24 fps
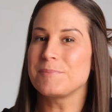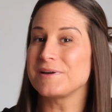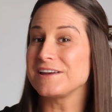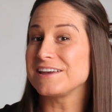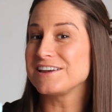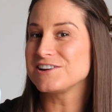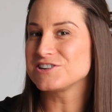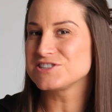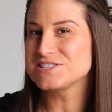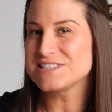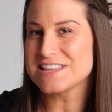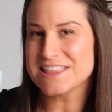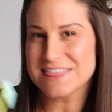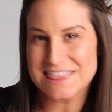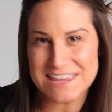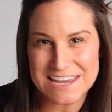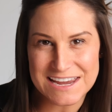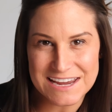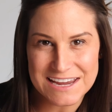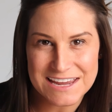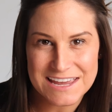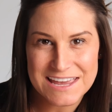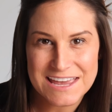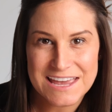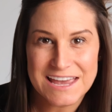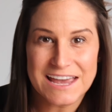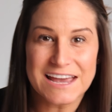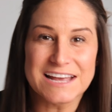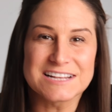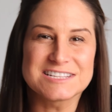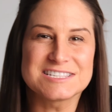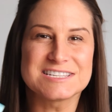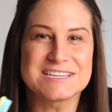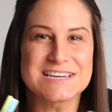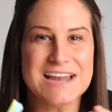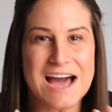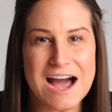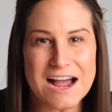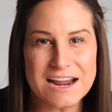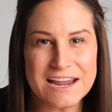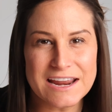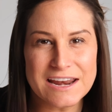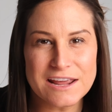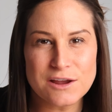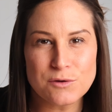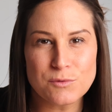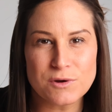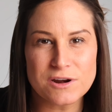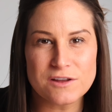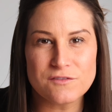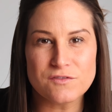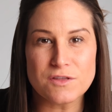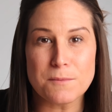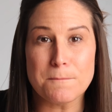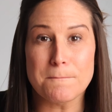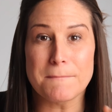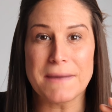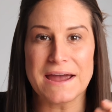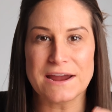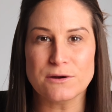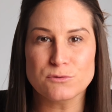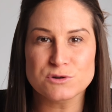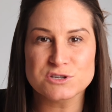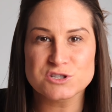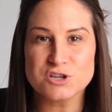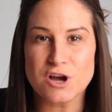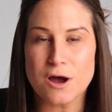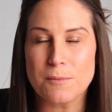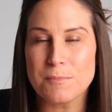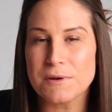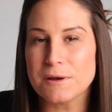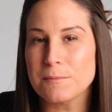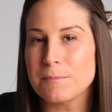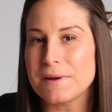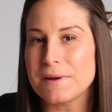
But here's the thing, it's not getting rid of the microscopic